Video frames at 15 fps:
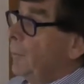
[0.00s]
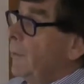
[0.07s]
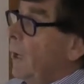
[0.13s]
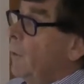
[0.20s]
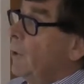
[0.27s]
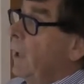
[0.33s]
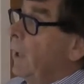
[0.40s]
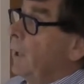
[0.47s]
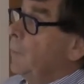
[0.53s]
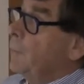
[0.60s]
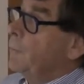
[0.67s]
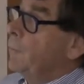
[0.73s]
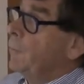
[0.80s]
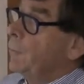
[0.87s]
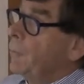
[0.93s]
Okay.
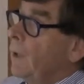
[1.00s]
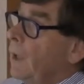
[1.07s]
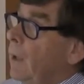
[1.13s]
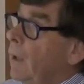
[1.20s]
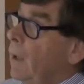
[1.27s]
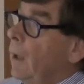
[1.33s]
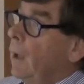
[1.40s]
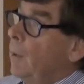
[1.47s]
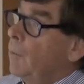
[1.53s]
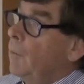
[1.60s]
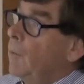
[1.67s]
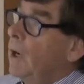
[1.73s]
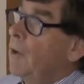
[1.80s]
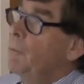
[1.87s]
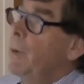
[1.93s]

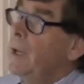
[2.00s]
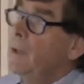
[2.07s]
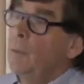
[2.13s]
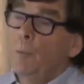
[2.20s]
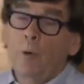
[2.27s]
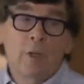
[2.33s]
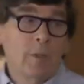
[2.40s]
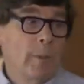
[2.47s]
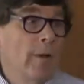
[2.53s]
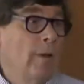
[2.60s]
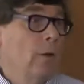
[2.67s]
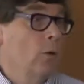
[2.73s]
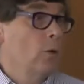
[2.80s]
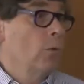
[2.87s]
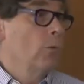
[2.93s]
Um, well, I've made the point about
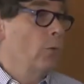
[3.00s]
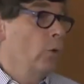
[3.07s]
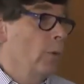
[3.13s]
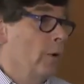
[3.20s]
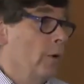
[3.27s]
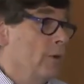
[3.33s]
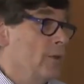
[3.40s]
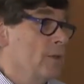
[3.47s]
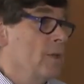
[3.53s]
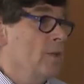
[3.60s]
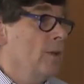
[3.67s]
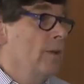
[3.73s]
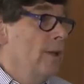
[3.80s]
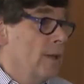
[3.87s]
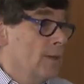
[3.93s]
local formularies. These
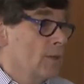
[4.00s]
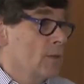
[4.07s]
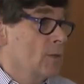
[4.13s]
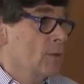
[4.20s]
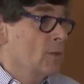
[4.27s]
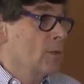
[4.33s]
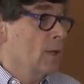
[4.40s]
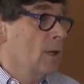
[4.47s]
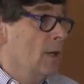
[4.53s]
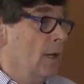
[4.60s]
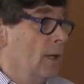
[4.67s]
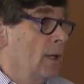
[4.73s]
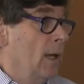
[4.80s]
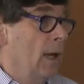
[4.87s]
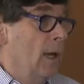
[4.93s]
are lists in
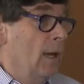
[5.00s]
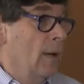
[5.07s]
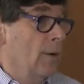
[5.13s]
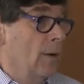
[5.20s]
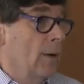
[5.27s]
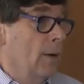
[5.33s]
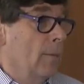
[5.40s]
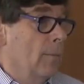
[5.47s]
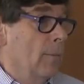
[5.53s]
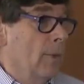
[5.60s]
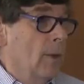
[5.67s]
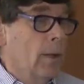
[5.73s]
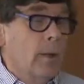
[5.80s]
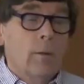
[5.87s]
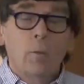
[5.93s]
any area
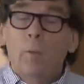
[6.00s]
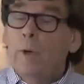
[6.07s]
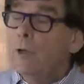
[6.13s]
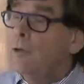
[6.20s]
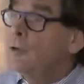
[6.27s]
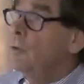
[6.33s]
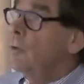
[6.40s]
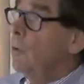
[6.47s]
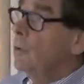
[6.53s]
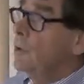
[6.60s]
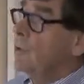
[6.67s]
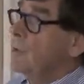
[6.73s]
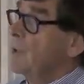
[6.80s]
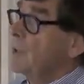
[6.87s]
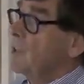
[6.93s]
which
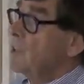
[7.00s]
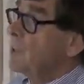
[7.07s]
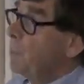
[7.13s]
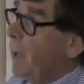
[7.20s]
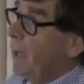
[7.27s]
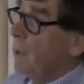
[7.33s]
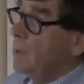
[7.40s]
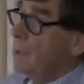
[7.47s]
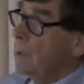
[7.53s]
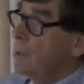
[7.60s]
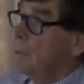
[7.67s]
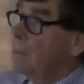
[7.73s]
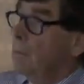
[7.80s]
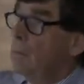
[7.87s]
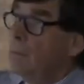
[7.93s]
doctors are
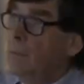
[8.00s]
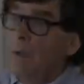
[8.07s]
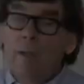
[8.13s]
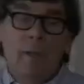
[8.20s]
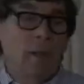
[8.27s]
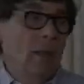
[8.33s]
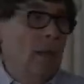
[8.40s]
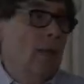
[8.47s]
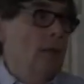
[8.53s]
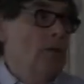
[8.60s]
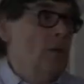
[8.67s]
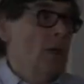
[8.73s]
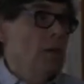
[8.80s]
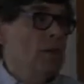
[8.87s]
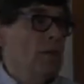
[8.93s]
expected within the
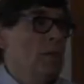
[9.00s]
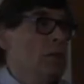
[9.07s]
NHS to